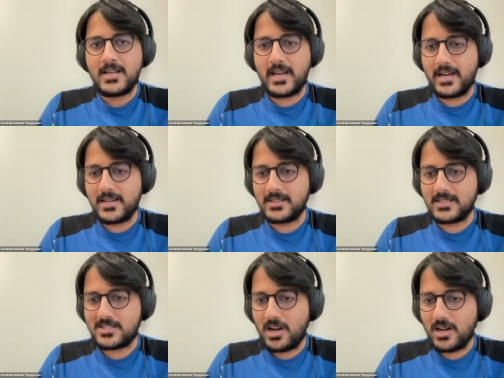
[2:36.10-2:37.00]
yeah, in
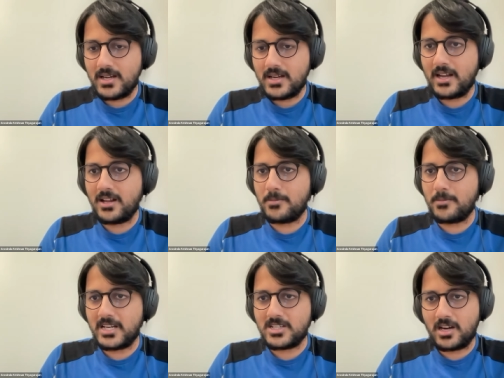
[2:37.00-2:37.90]
this talk, I'll
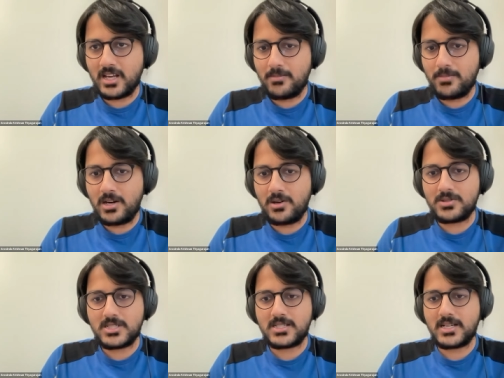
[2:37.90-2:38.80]
be talking
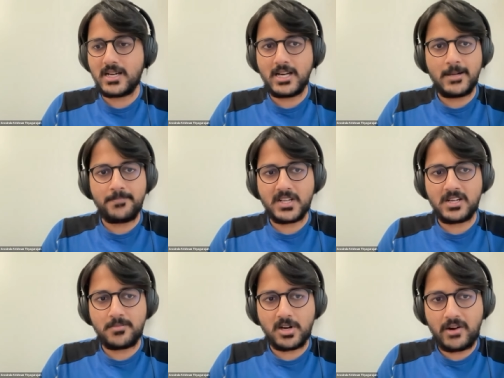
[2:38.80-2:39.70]
about um,
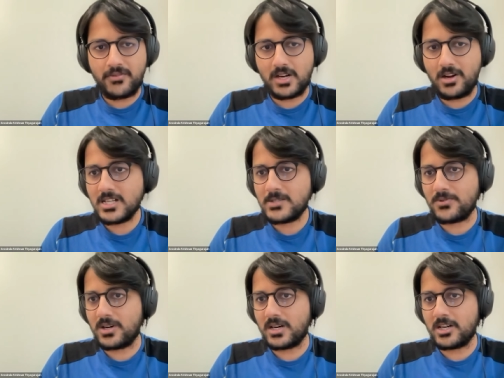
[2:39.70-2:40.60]
cryptographic locks
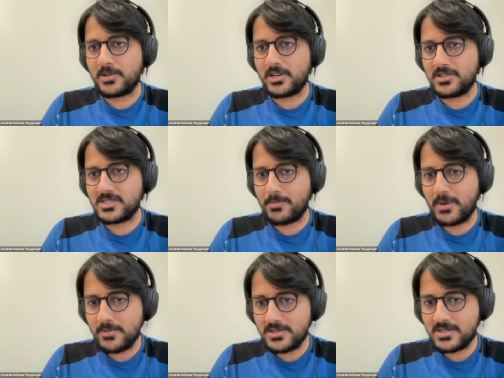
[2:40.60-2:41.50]
for cryptocurrency
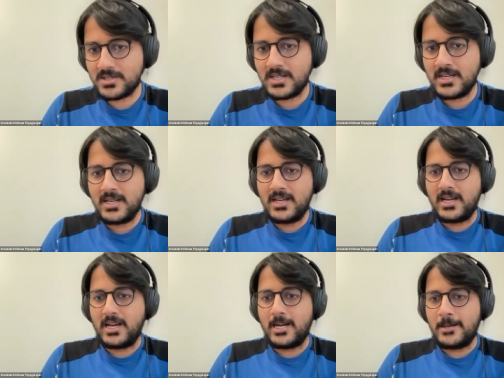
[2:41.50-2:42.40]
payments.
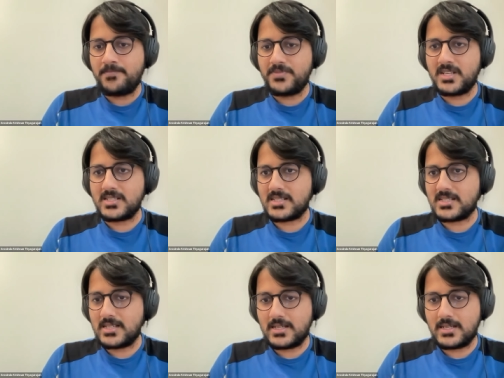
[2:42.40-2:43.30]
Um,
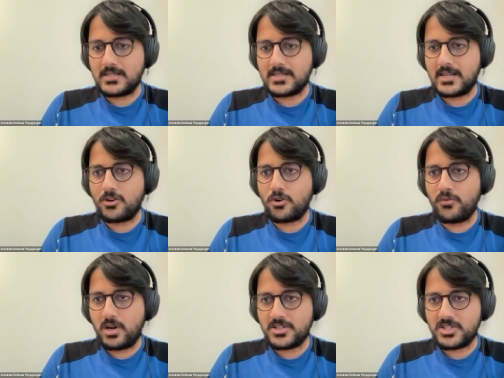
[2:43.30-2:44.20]
this uh, is an
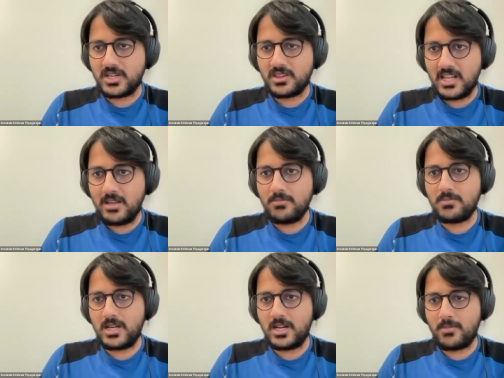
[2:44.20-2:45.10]
overarching
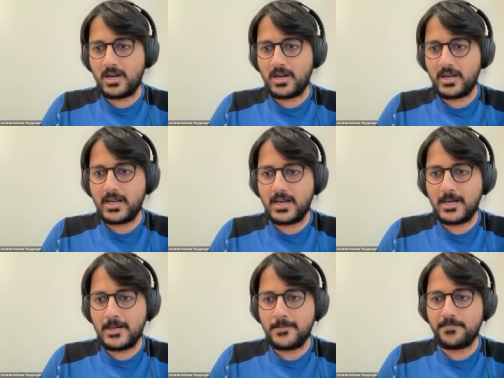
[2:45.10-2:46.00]
theme in my
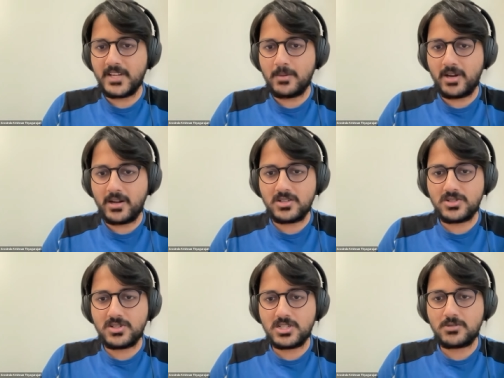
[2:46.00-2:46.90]
um, in my
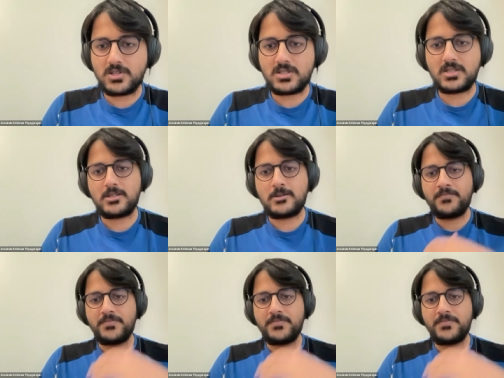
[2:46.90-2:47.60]
research, which